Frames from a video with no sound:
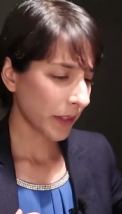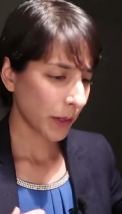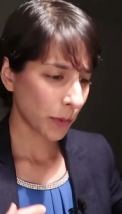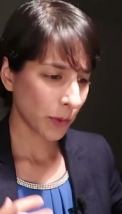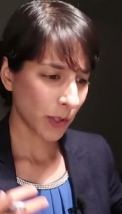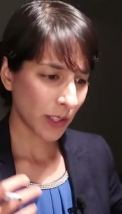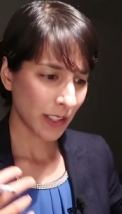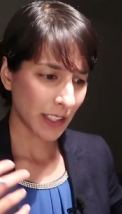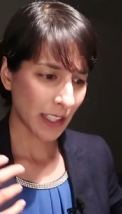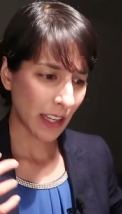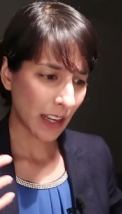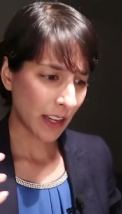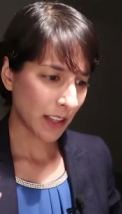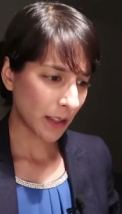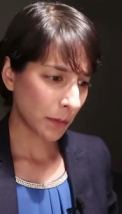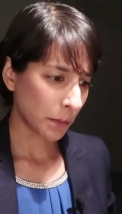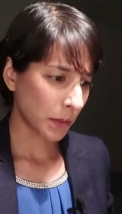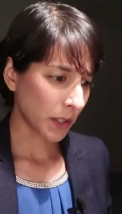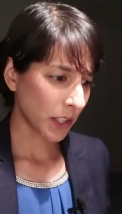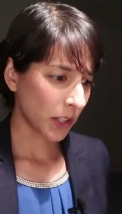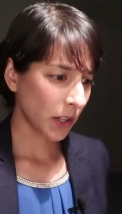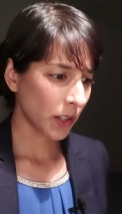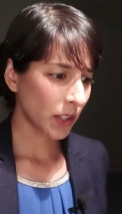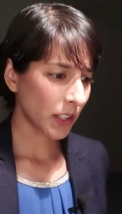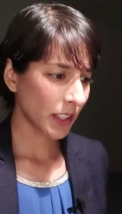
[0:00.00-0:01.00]
there weren't
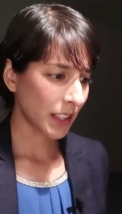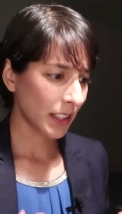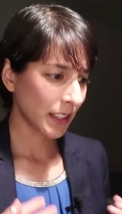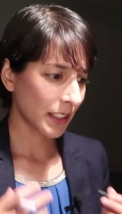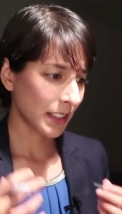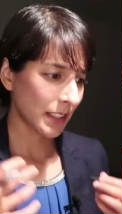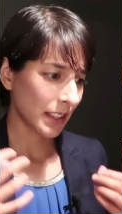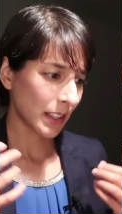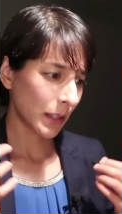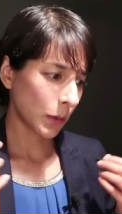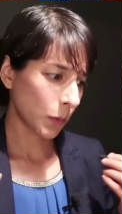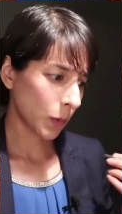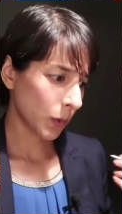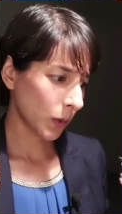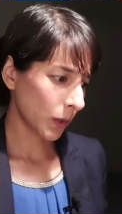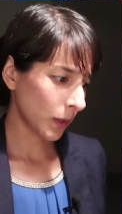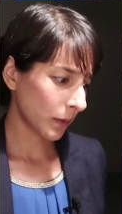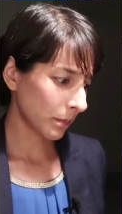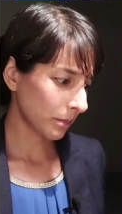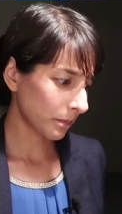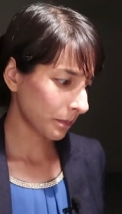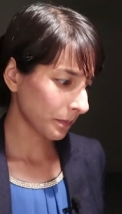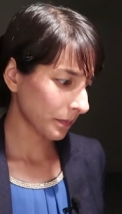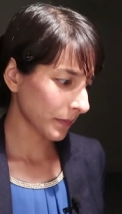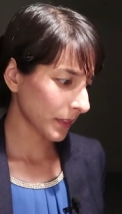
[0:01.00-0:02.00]
antibiotics there
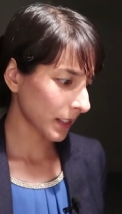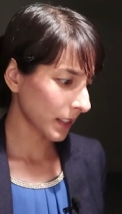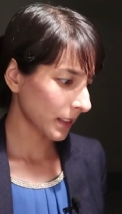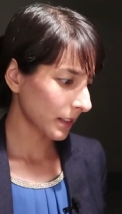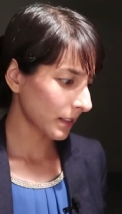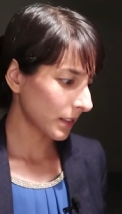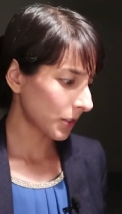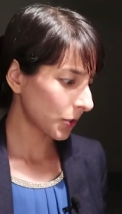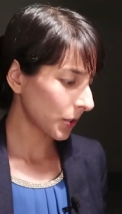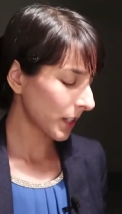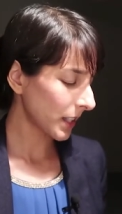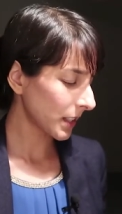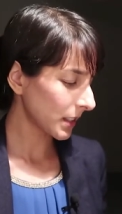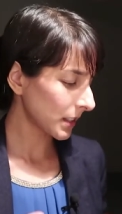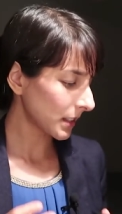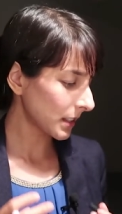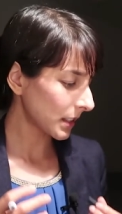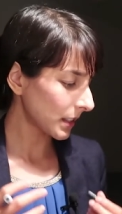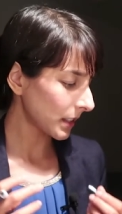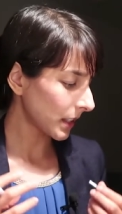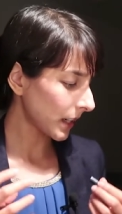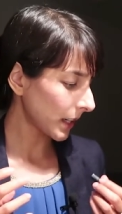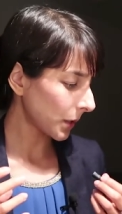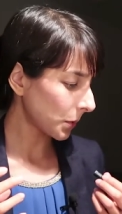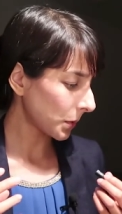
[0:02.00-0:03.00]
weren't
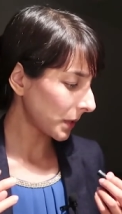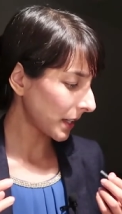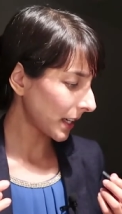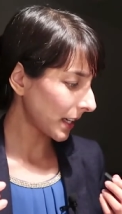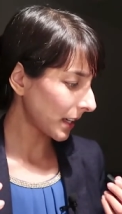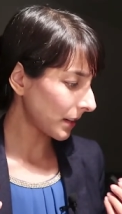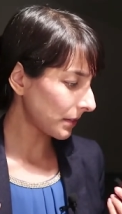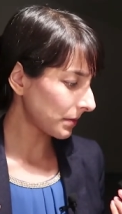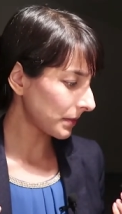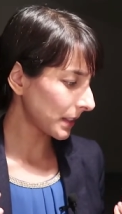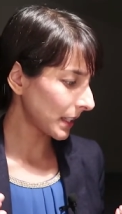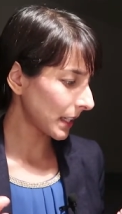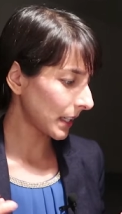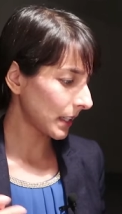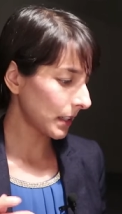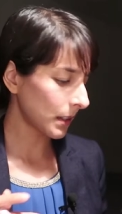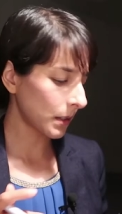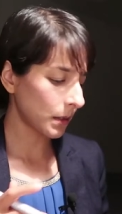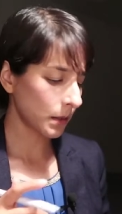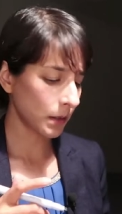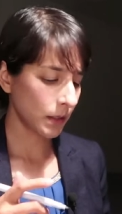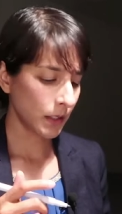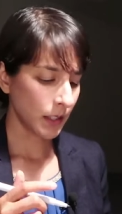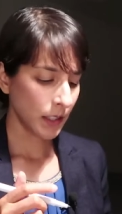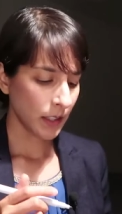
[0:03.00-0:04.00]
drugs like we have
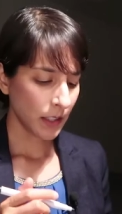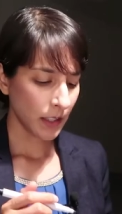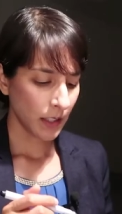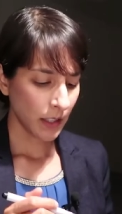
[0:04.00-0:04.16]
now